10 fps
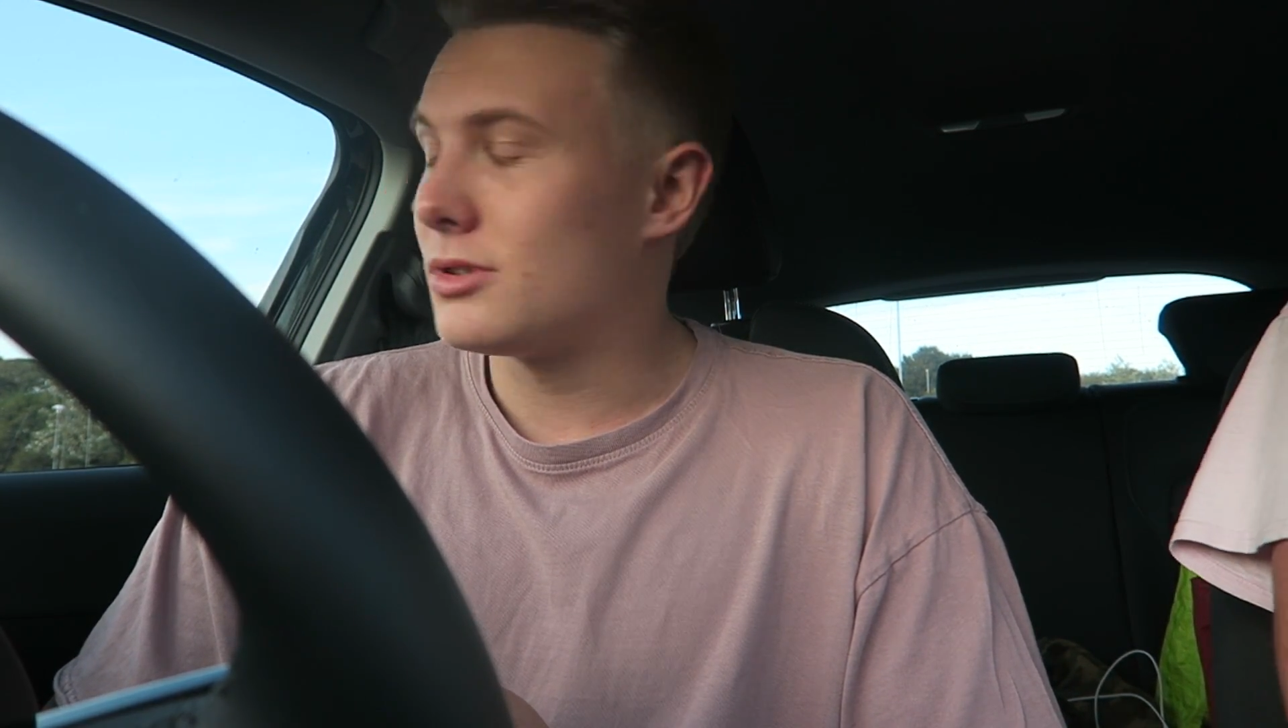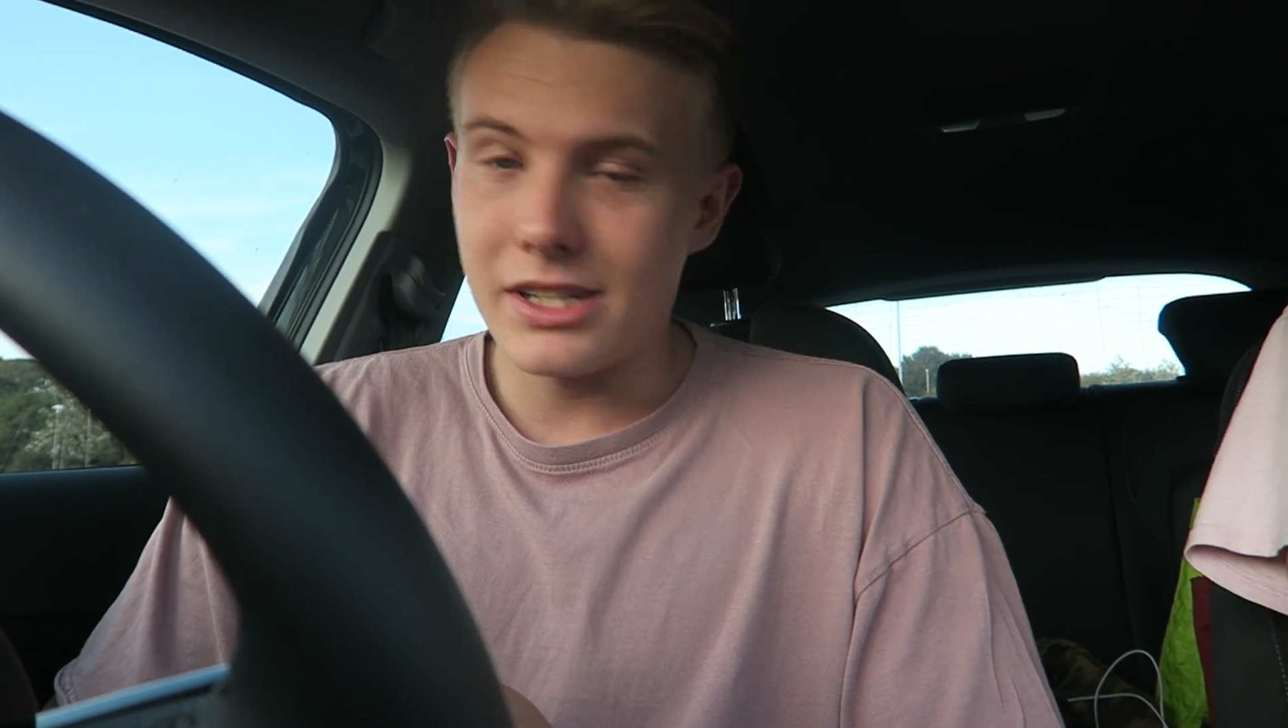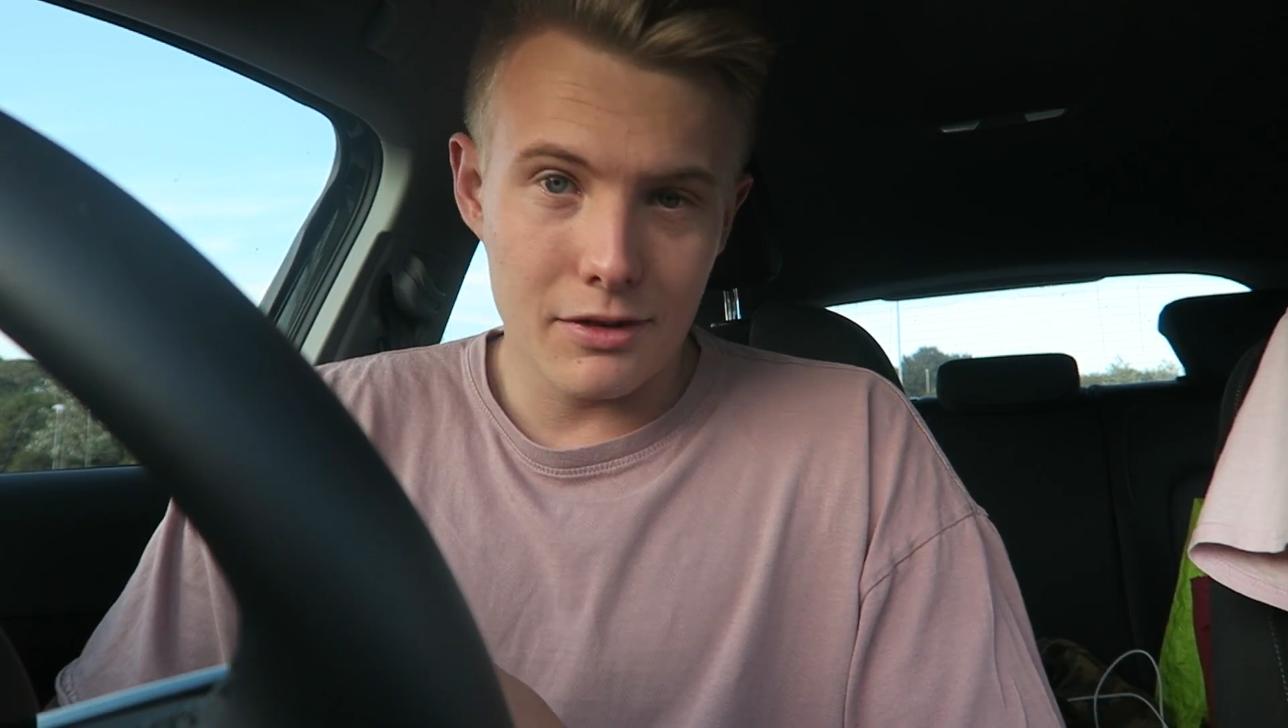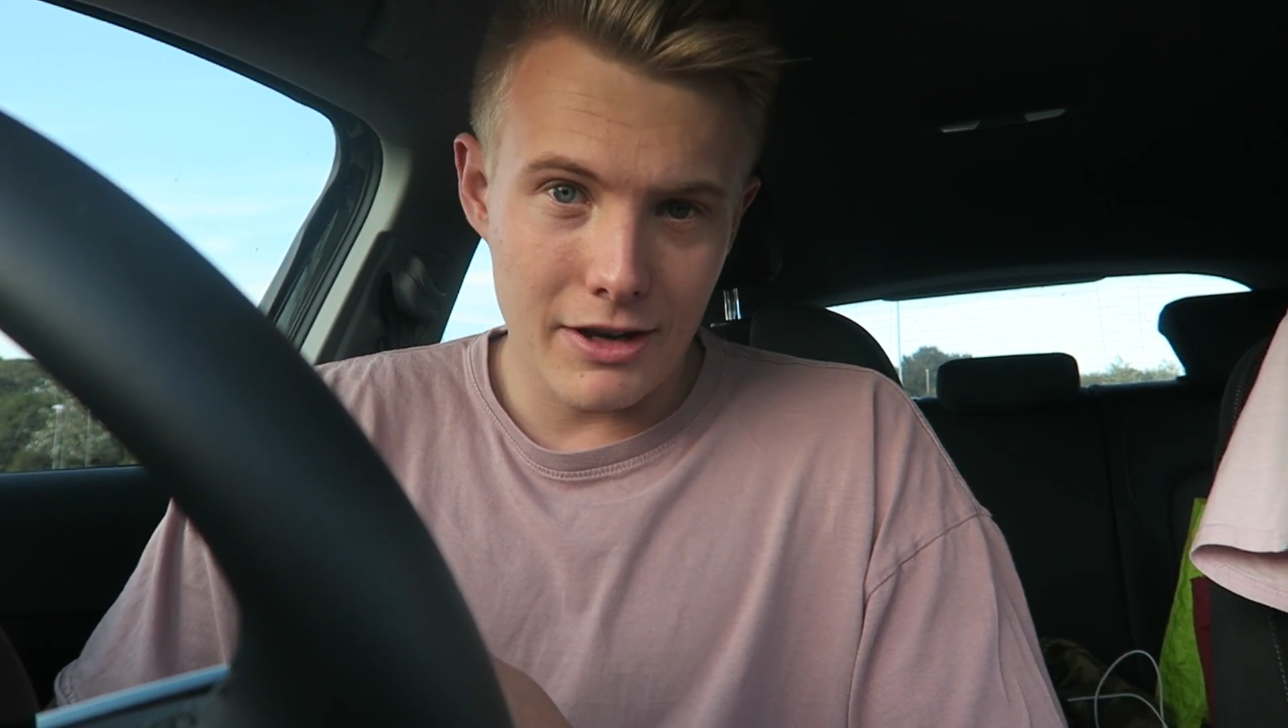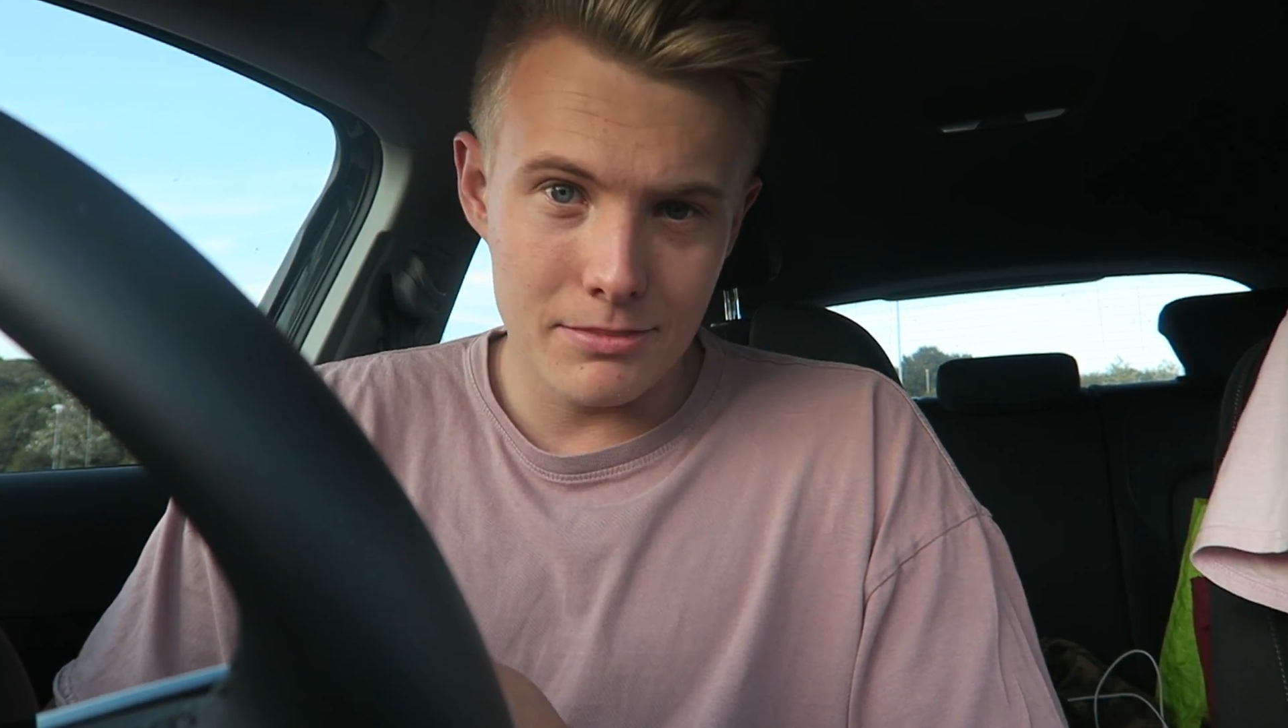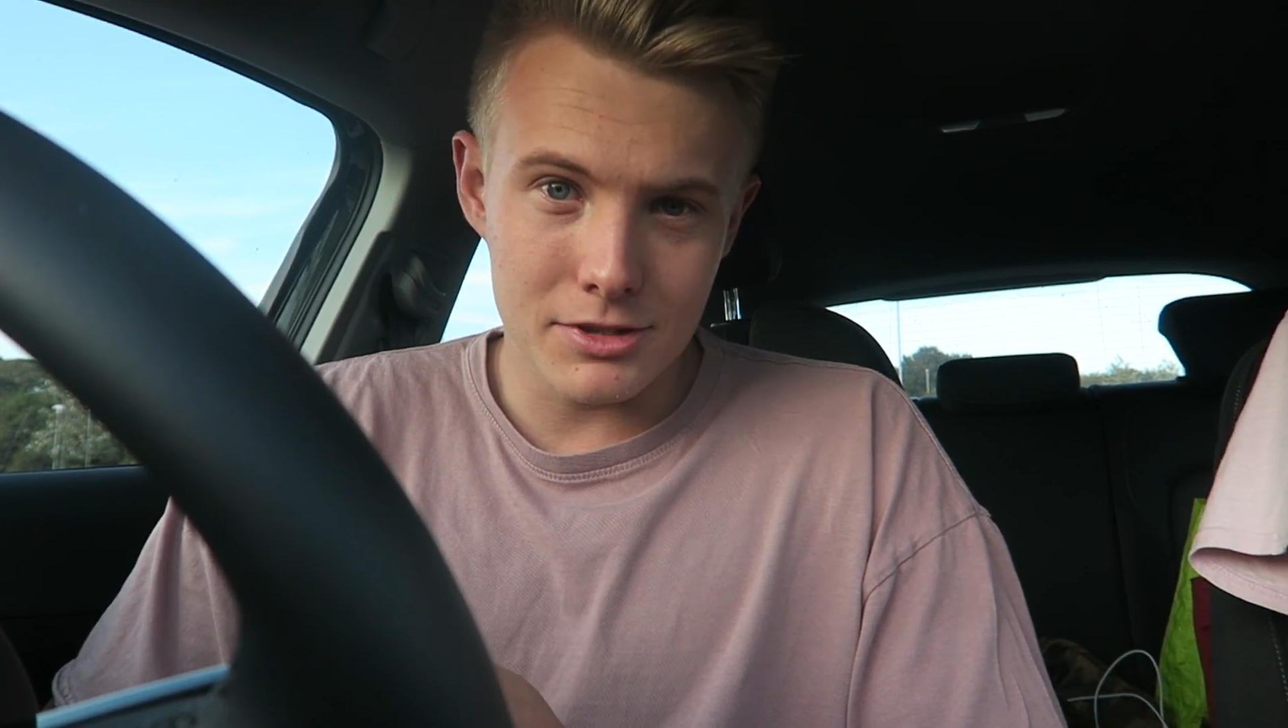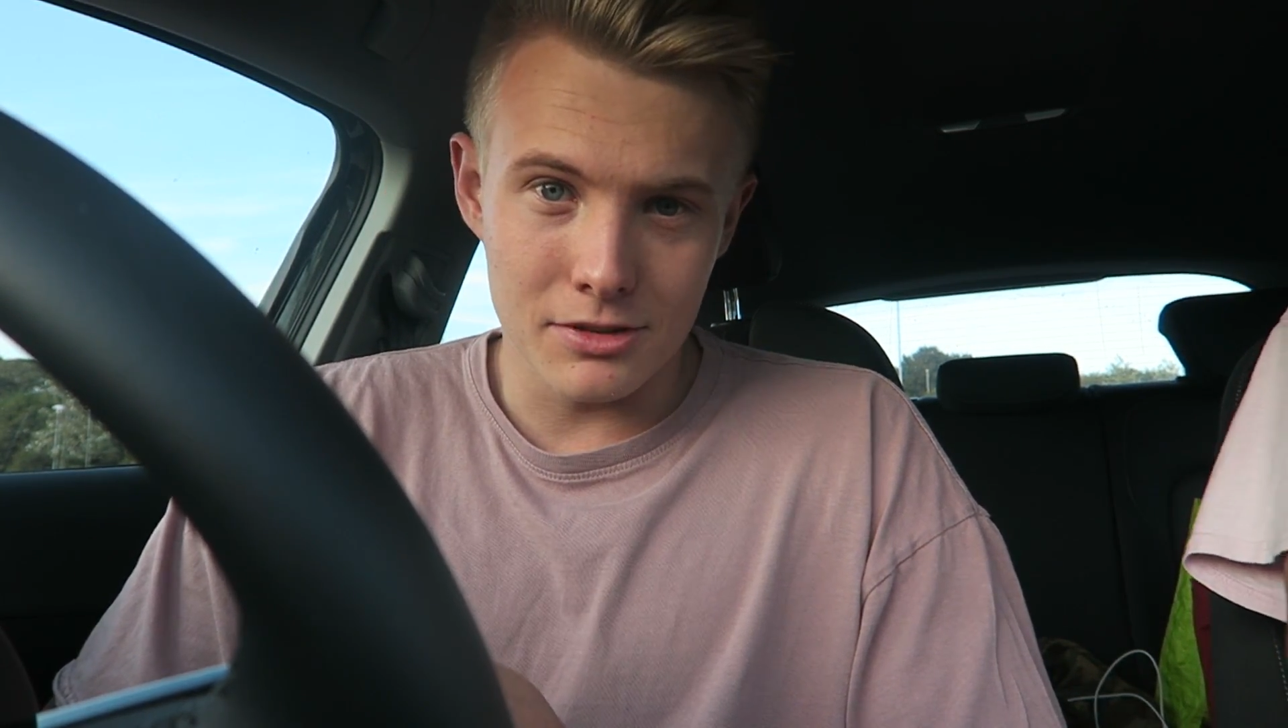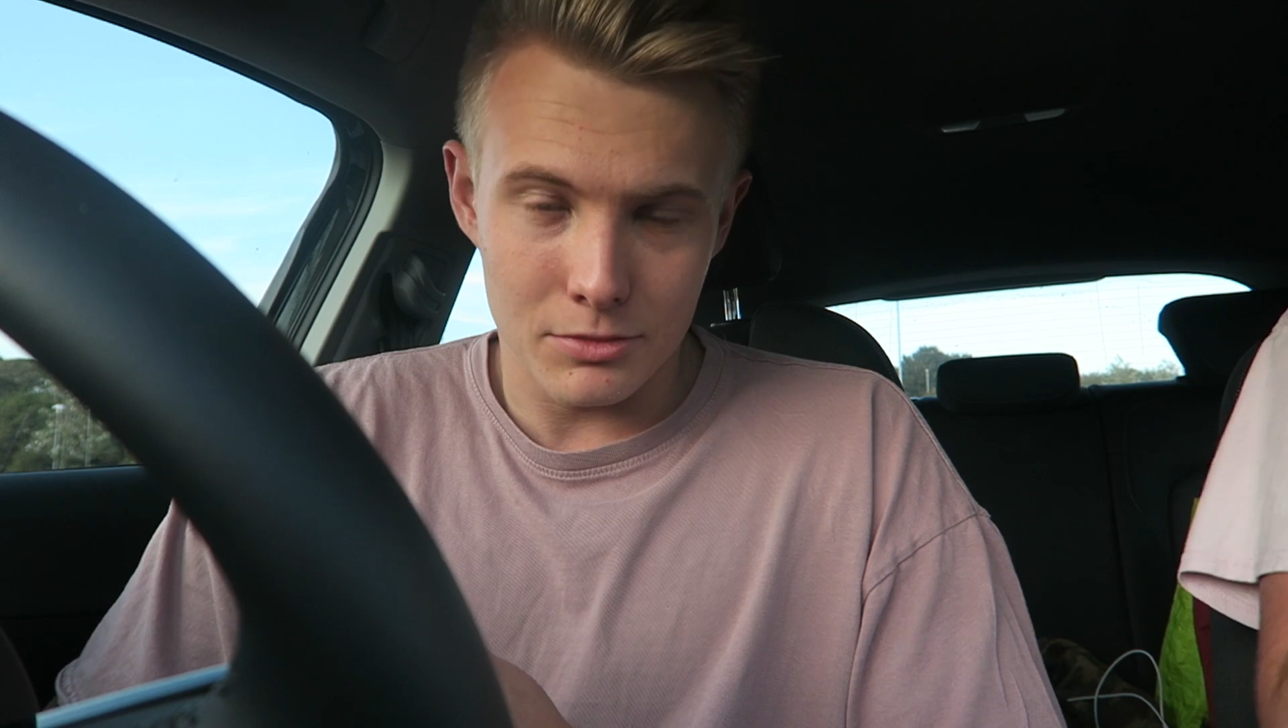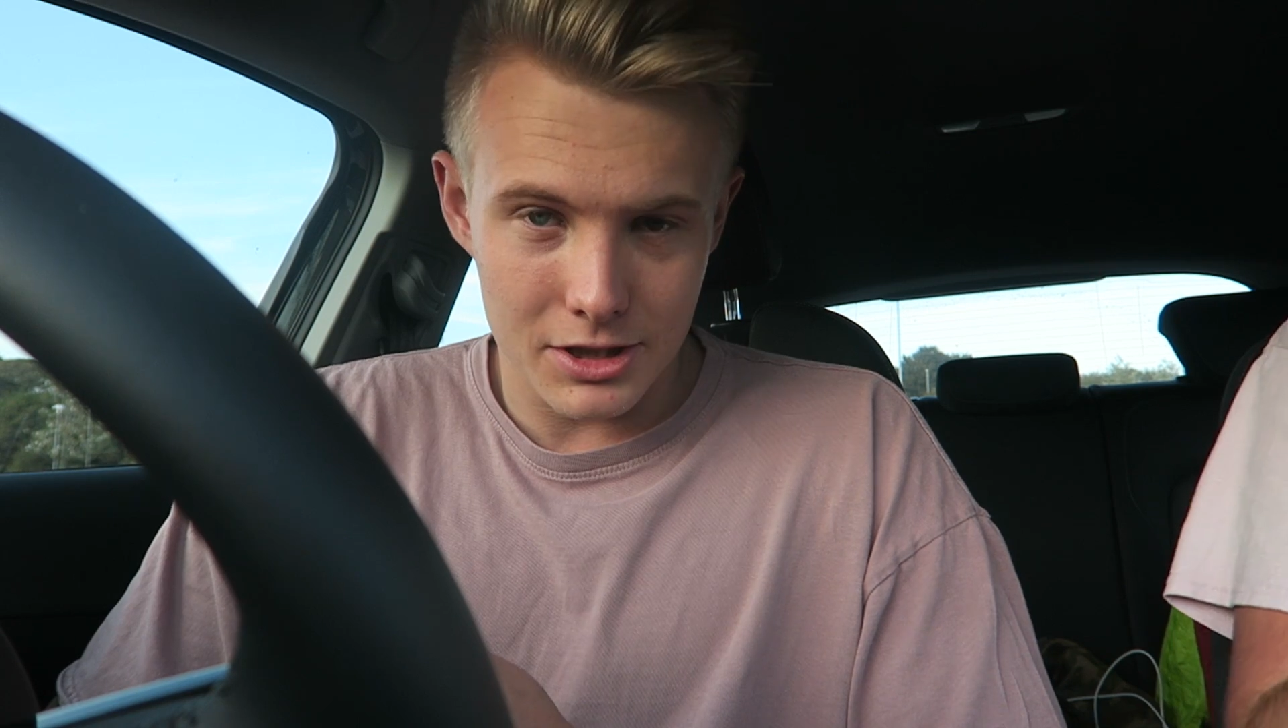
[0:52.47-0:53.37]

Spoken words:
Southampton,